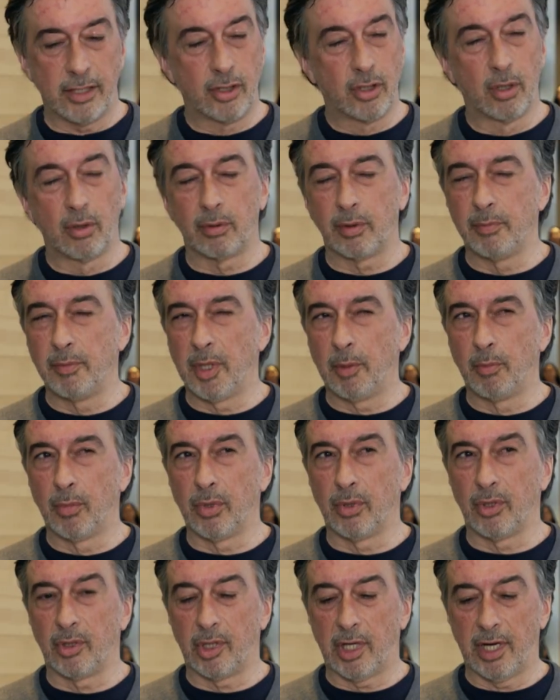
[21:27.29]
don't
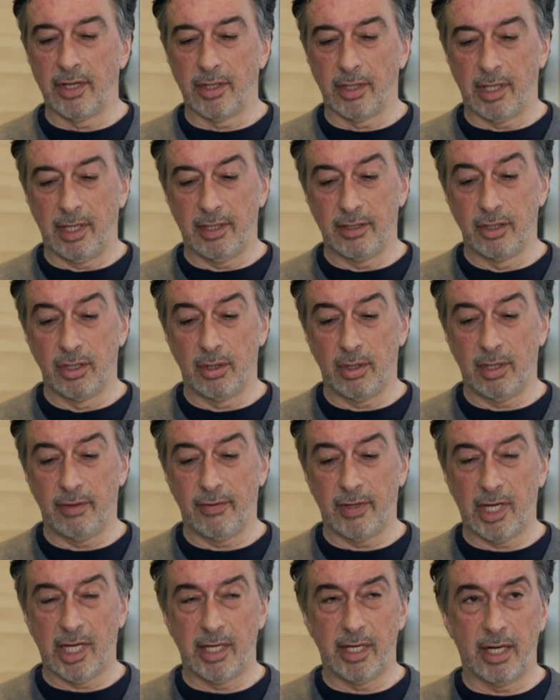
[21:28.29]
remember. I know I've
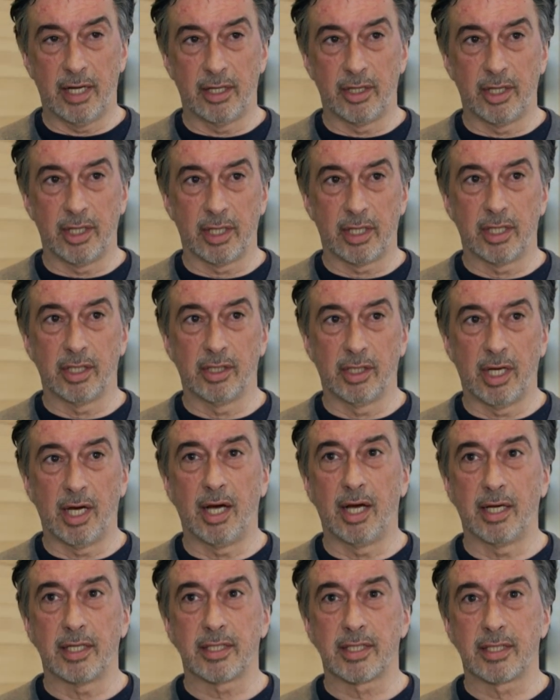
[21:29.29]
had Eric a
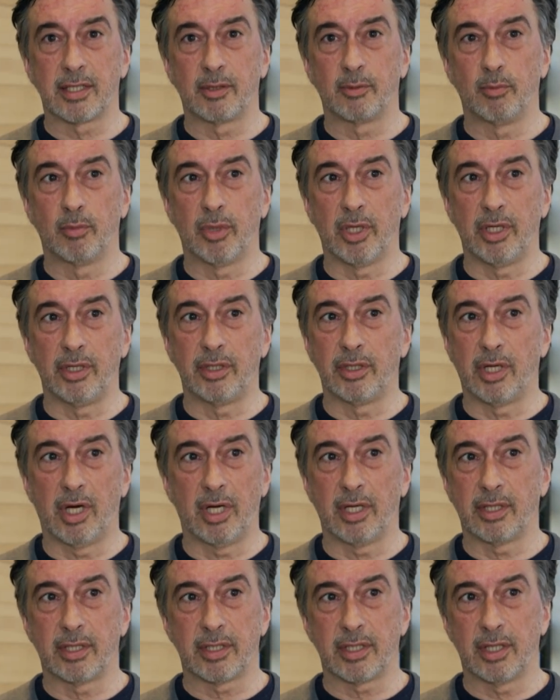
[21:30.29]
lot, but
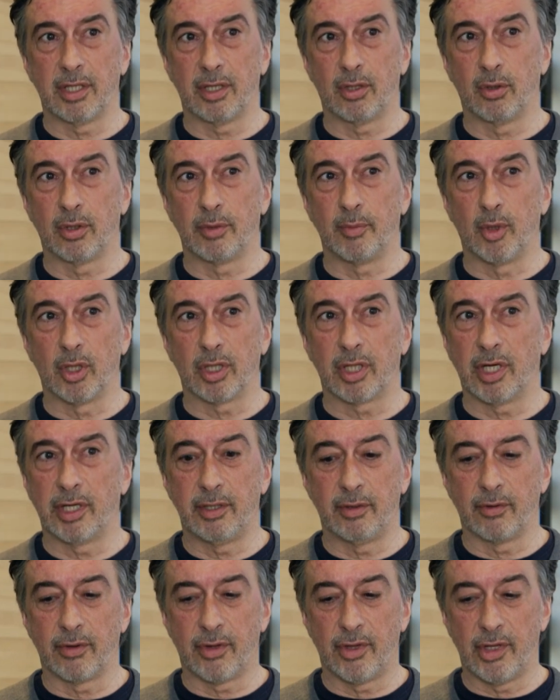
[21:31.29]
not hormok, I
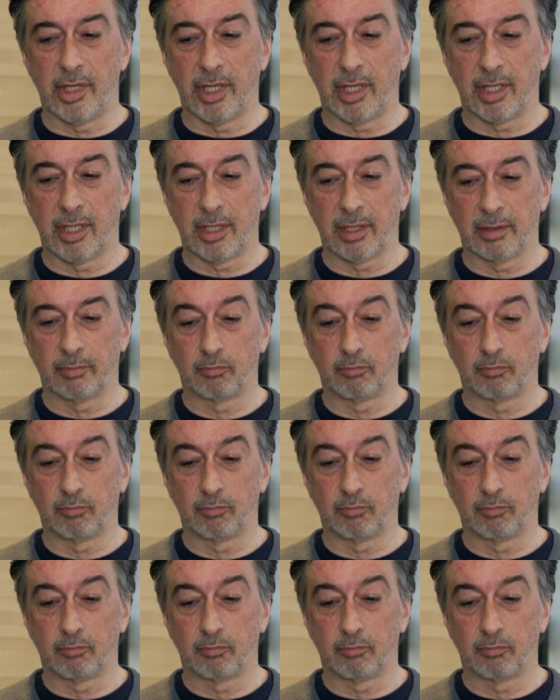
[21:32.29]
don't think.